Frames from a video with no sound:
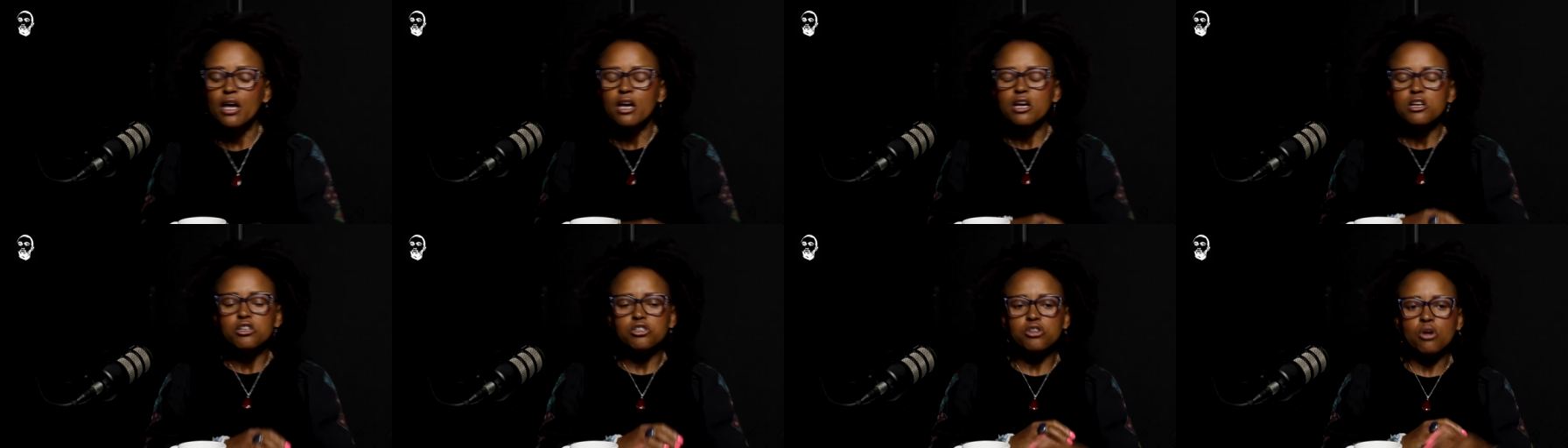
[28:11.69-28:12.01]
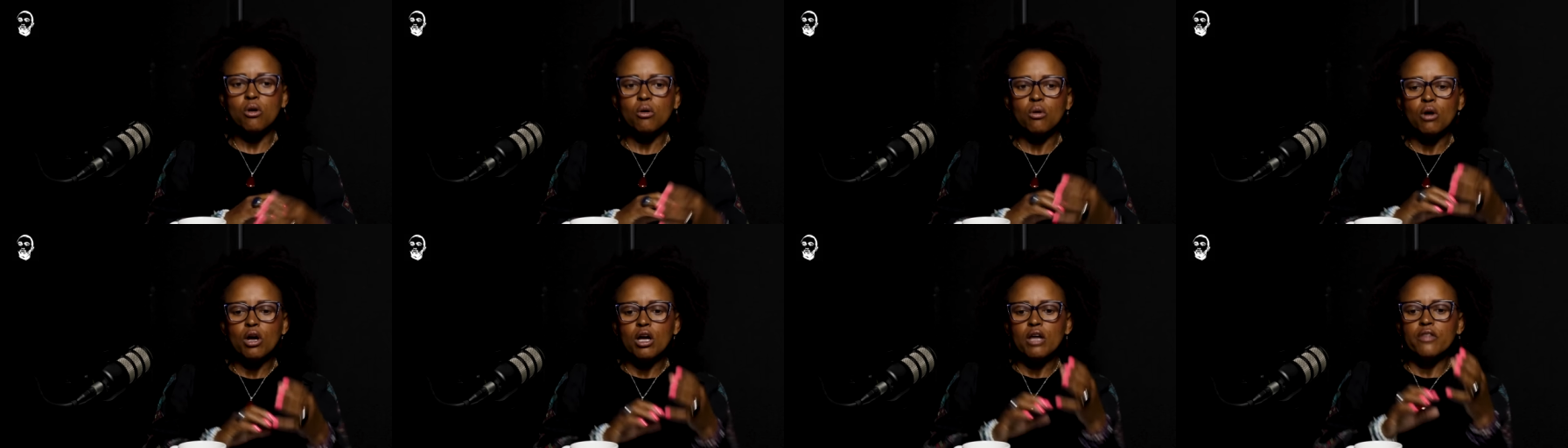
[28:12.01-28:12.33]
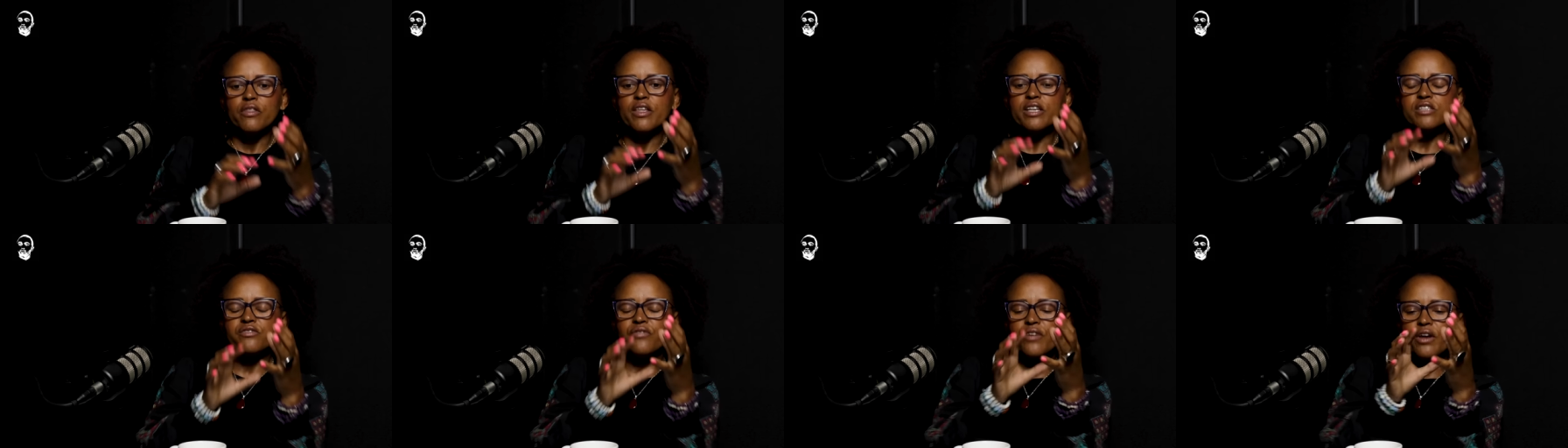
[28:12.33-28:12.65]
So
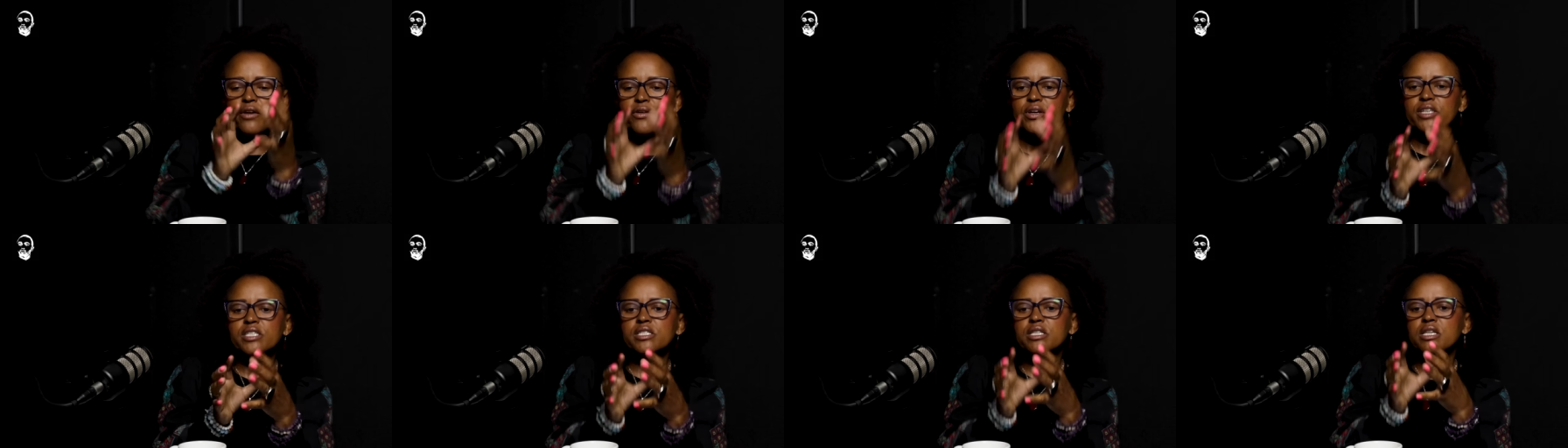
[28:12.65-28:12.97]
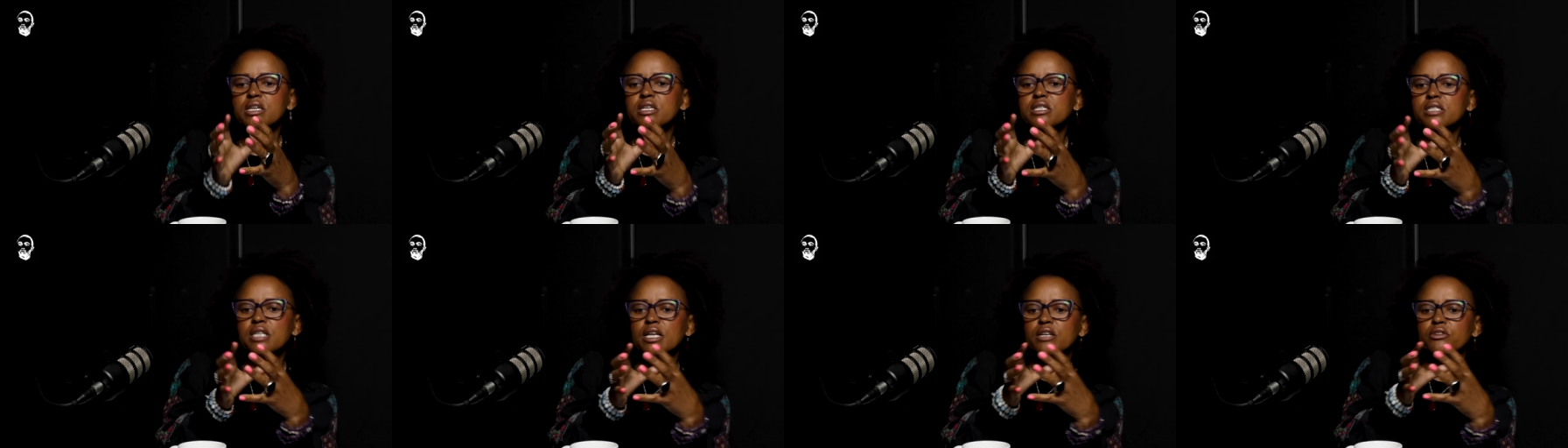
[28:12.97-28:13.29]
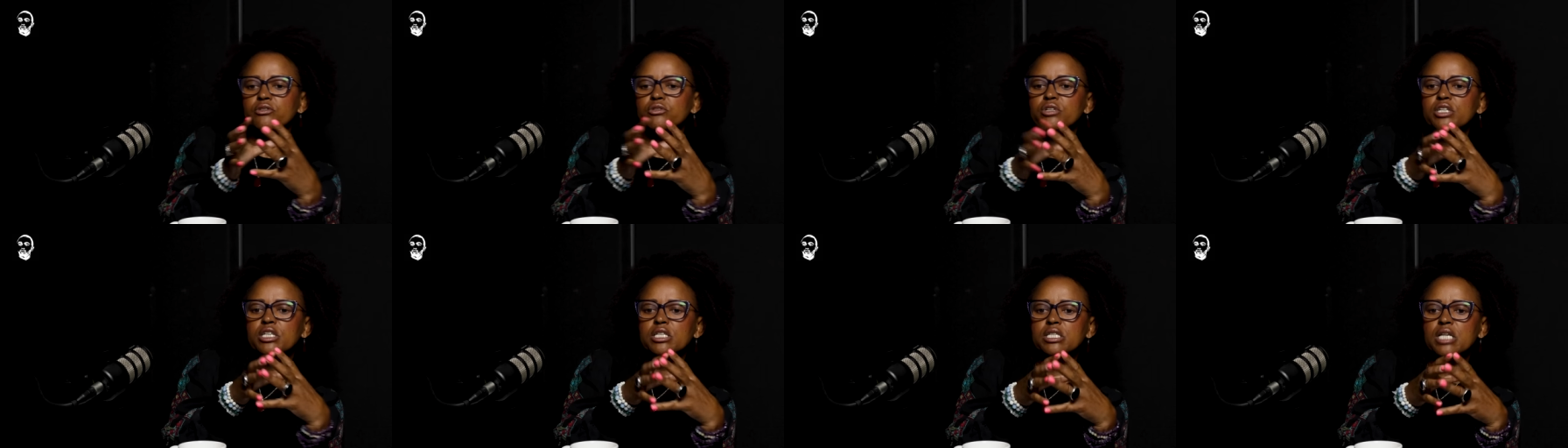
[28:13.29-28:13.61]
there's various things that
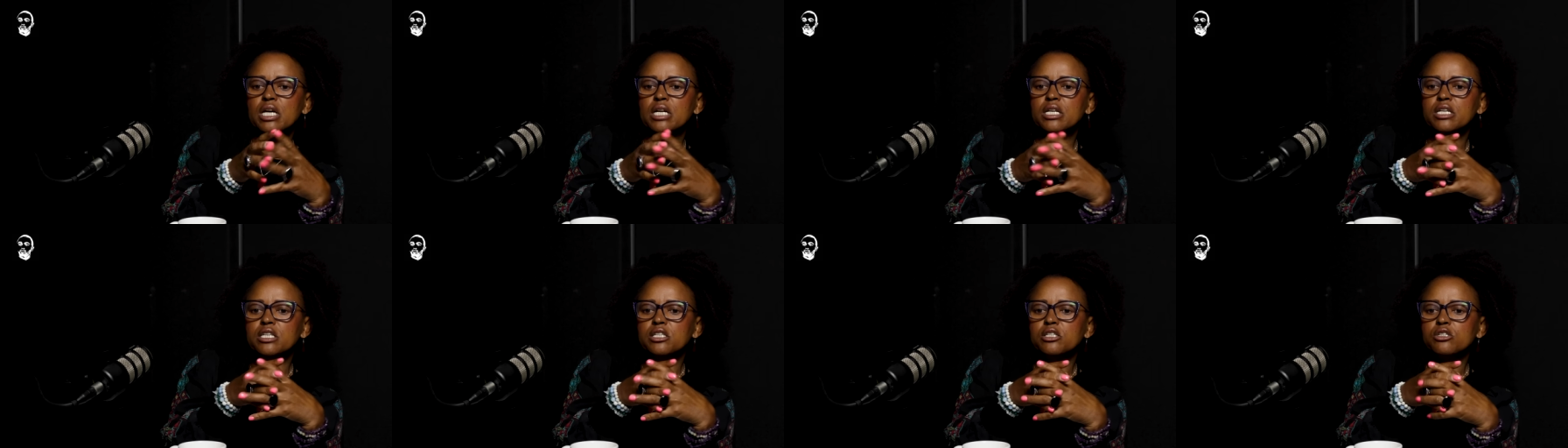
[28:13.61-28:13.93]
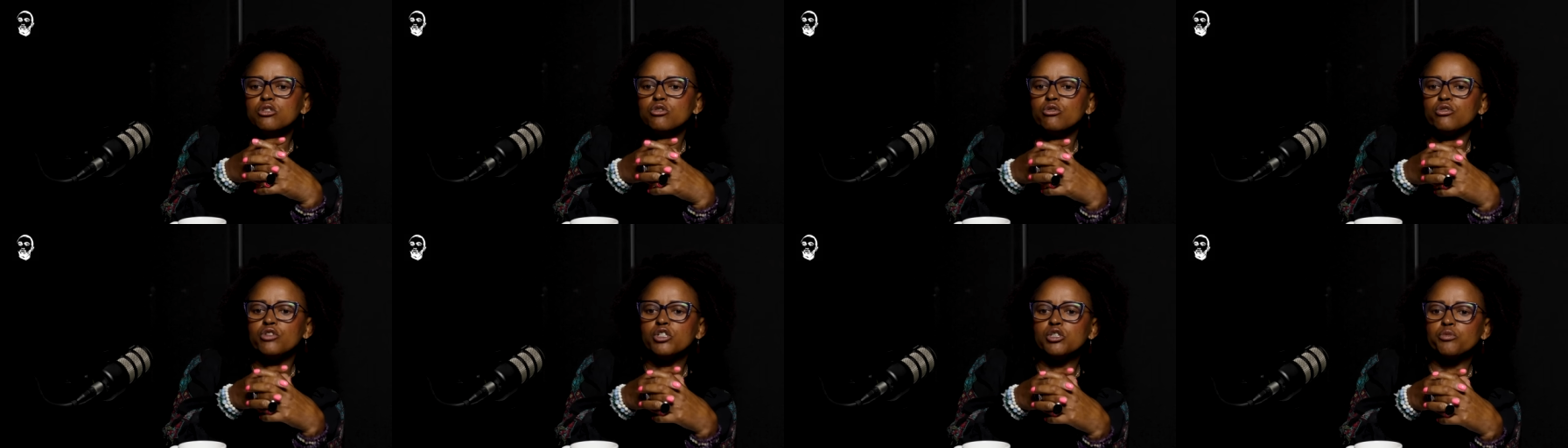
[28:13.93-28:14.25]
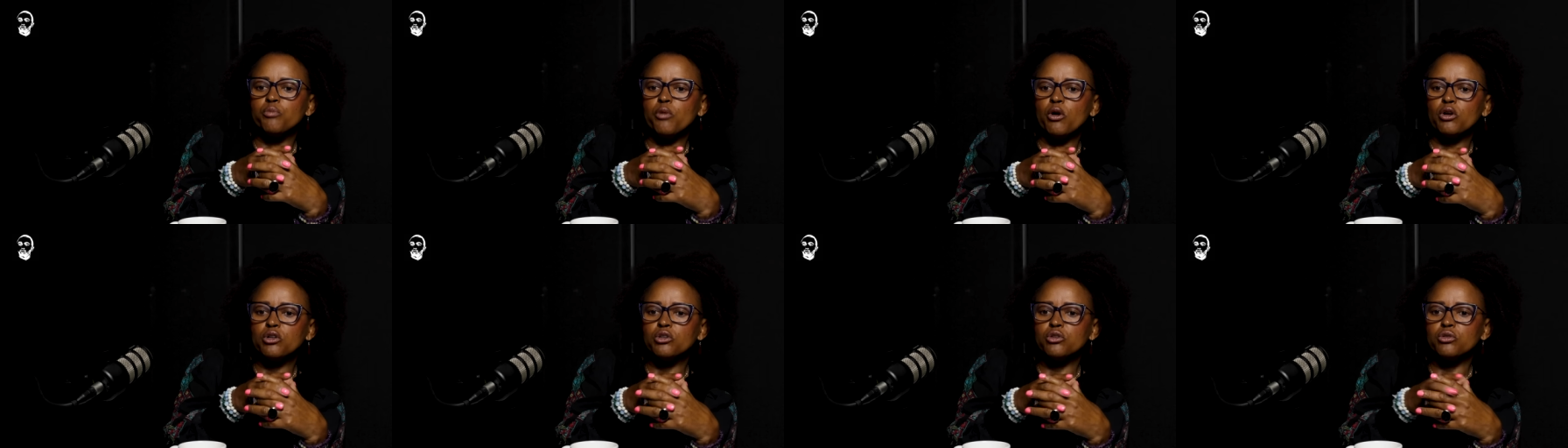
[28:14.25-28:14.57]
UNISA needs to
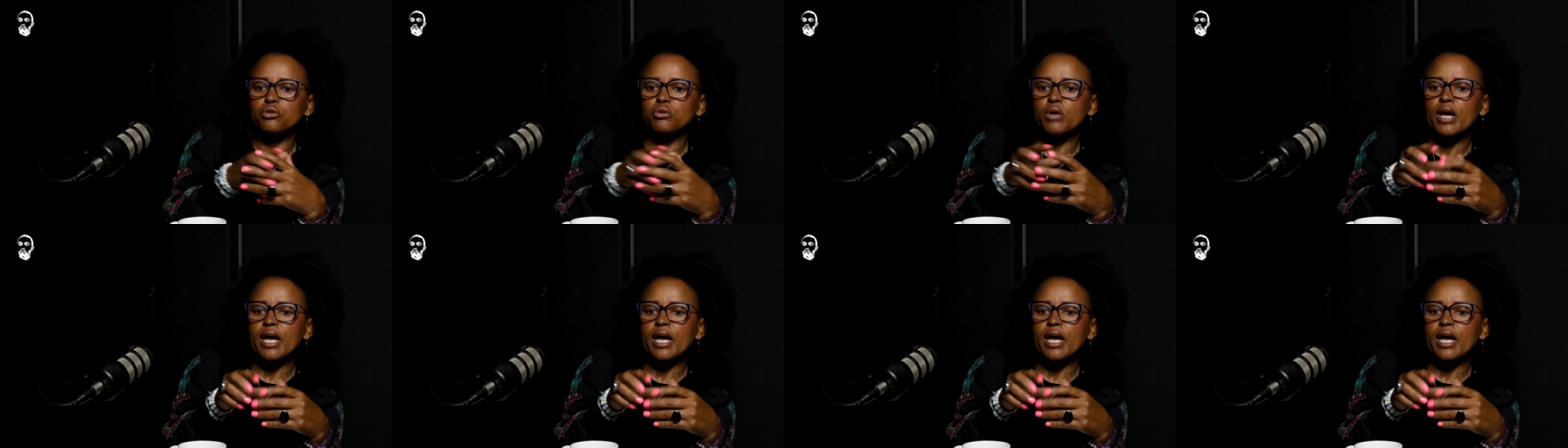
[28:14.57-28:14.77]
respond to.